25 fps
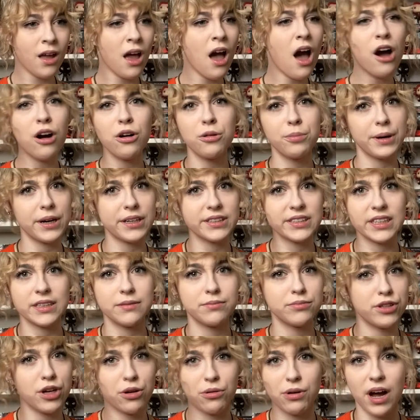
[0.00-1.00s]
Oh, Percy,
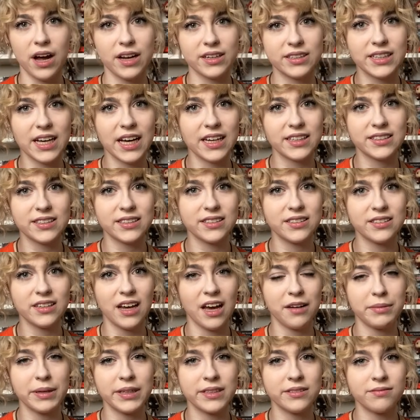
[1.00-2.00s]
no contest.
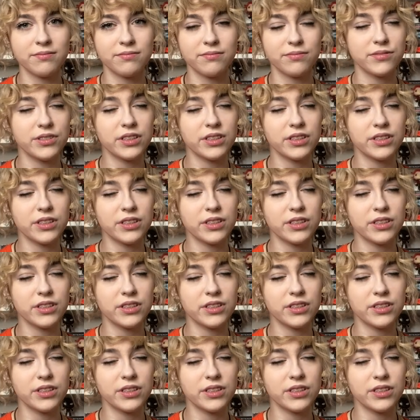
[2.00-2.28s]
I mean,